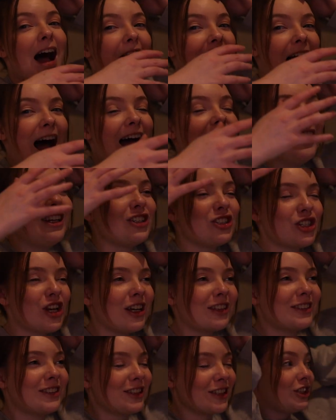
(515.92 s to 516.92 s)
I
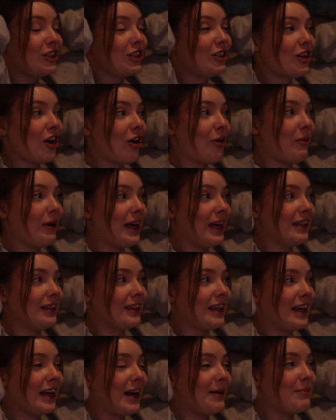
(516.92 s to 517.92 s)
just know it.
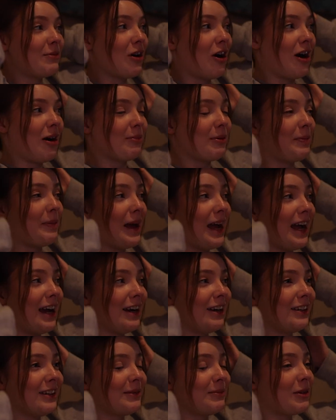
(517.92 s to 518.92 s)
Like, I'm not
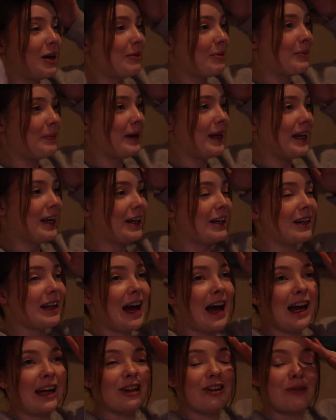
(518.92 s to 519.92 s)
prepared. I
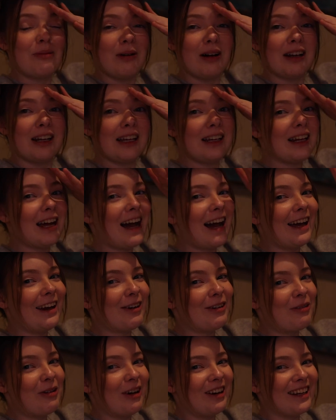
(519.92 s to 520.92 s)
don't
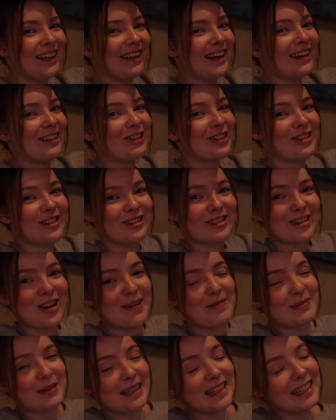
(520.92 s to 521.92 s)
want it. I should just
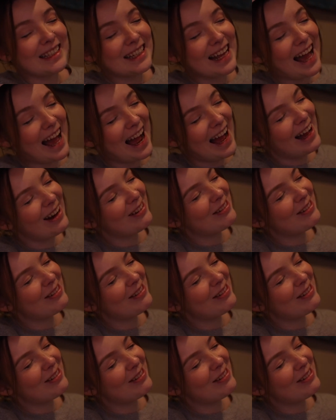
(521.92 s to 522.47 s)
stop reading now,